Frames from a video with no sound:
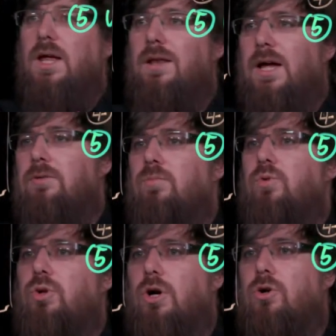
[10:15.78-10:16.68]
And then
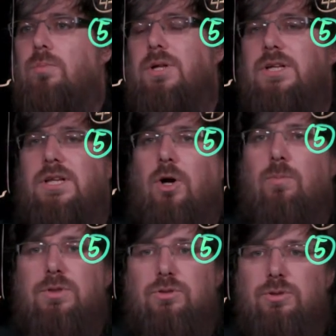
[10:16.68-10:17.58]
you are completely
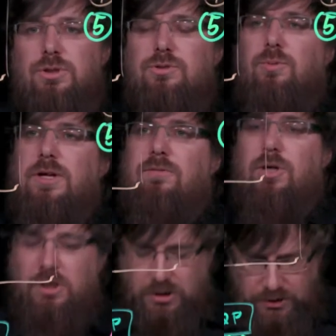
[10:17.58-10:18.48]
open to use
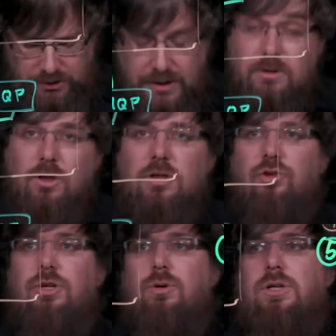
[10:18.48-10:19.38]
whatever
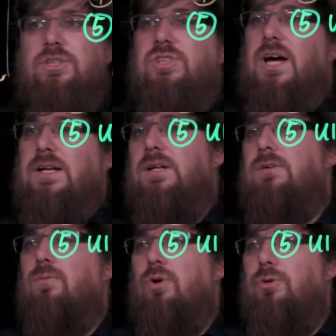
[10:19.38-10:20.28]
technology or design that
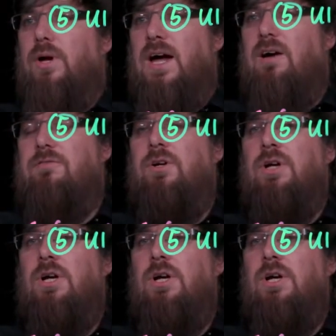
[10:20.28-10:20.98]
you want to have